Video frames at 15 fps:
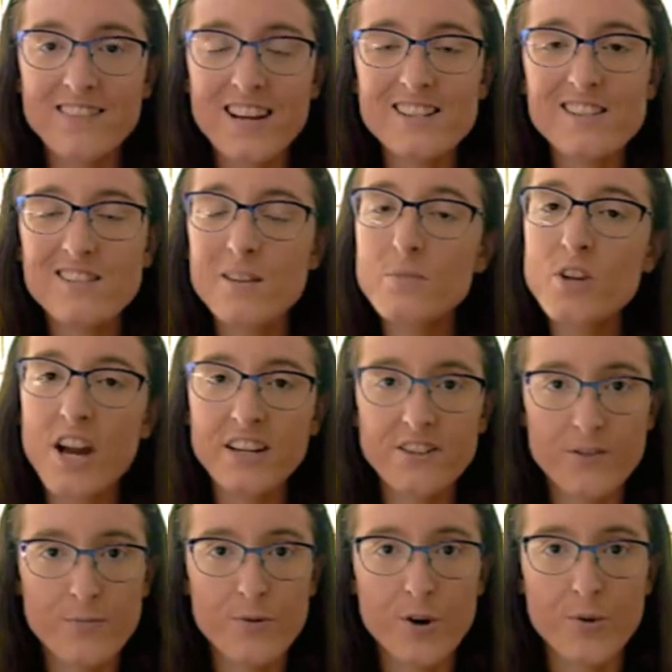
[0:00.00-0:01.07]
is a
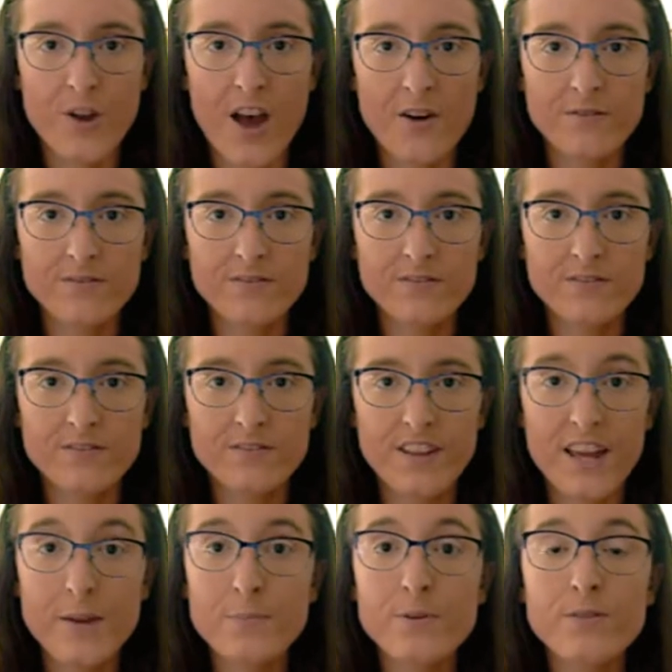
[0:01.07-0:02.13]
subjective pronoun.
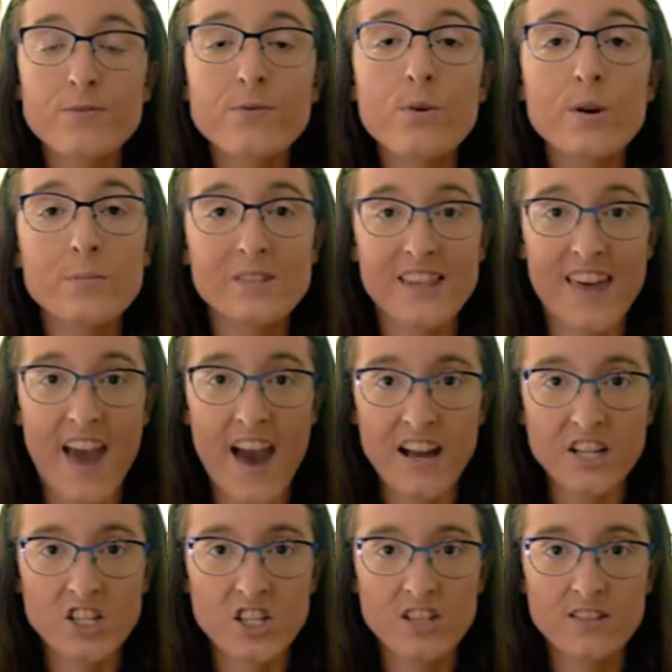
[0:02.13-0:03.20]
It performs the
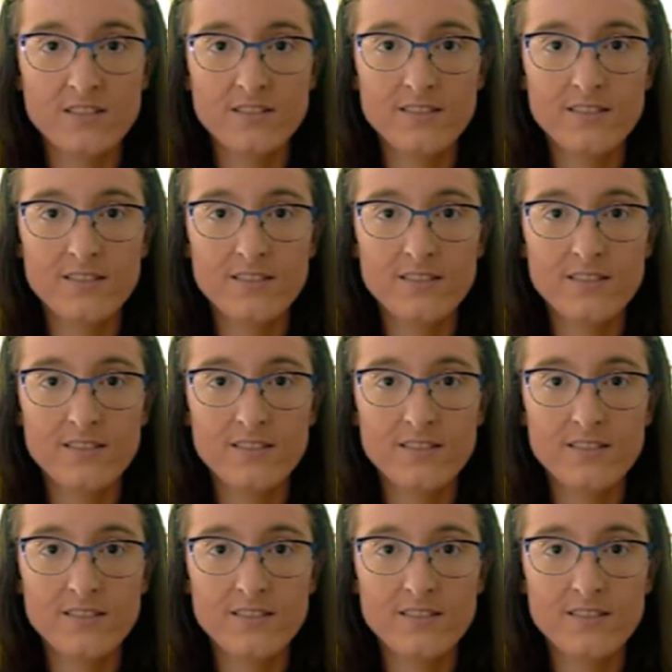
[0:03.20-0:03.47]
action.